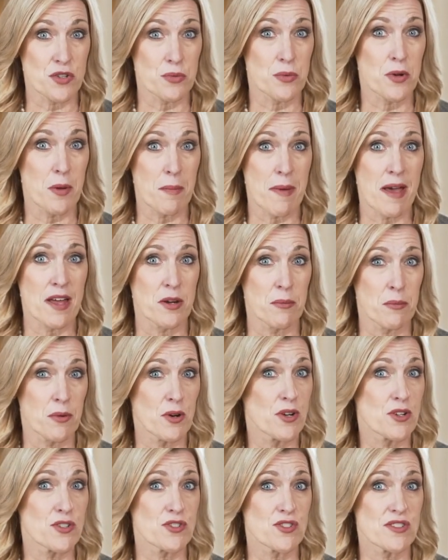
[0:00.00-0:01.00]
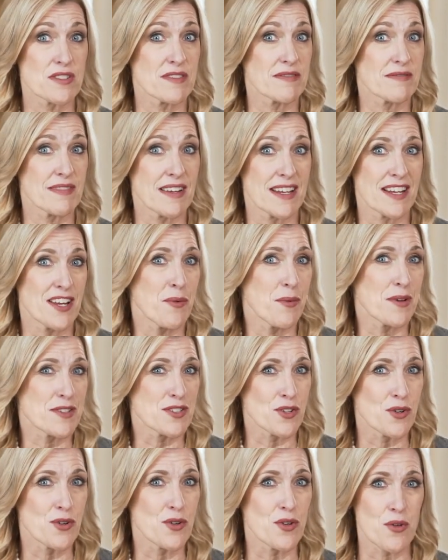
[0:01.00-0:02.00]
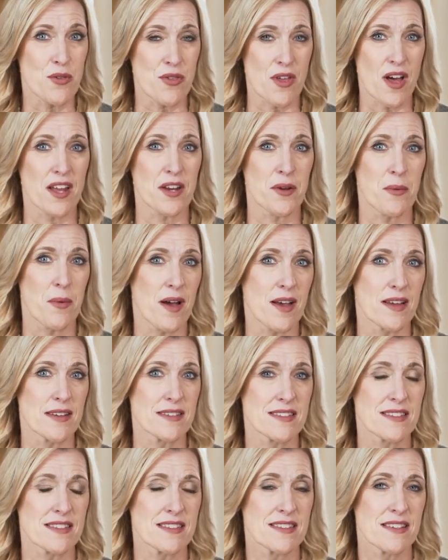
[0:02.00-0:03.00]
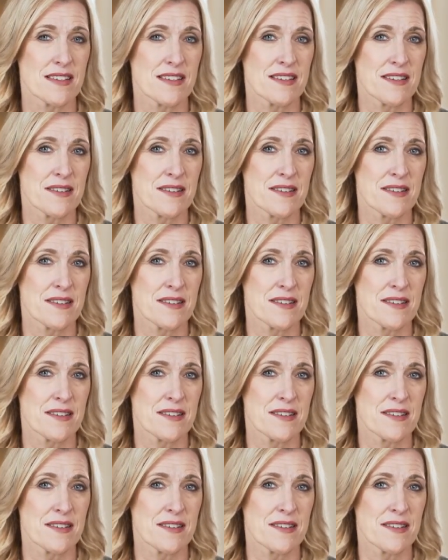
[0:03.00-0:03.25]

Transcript: the real man emerged and he wasn't who you thought he was.